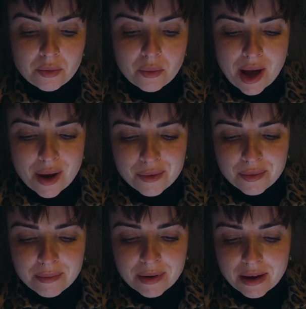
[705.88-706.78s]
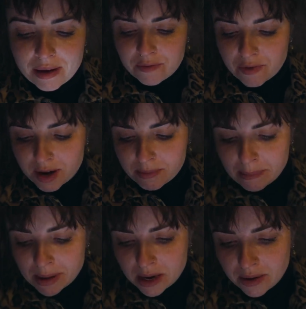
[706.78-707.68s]
well, my
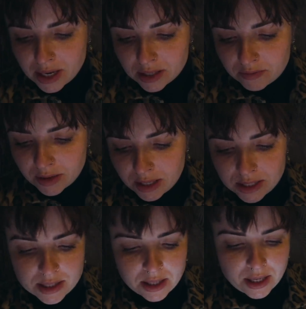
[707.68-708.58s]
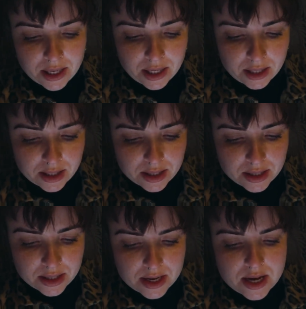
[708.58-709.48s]
period is finally starting.
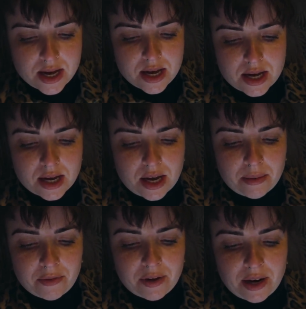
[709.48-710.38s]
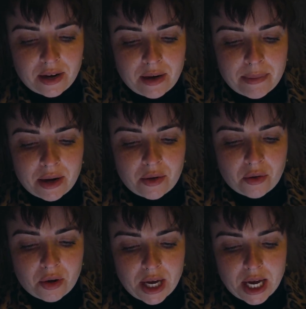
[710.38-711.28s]
And I'm feeling a bit
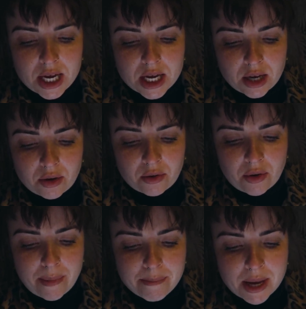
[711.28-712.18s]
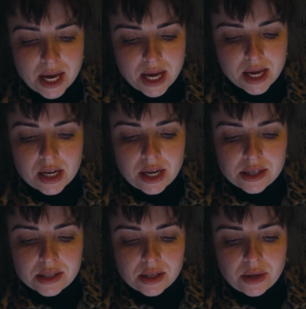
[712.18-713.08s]
groggy and crampy. And
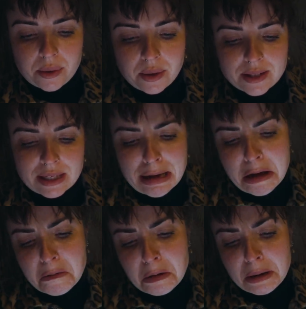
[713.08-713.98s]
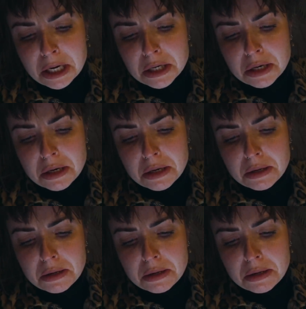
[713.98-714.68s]
so I was like, hey, what, McDonald's?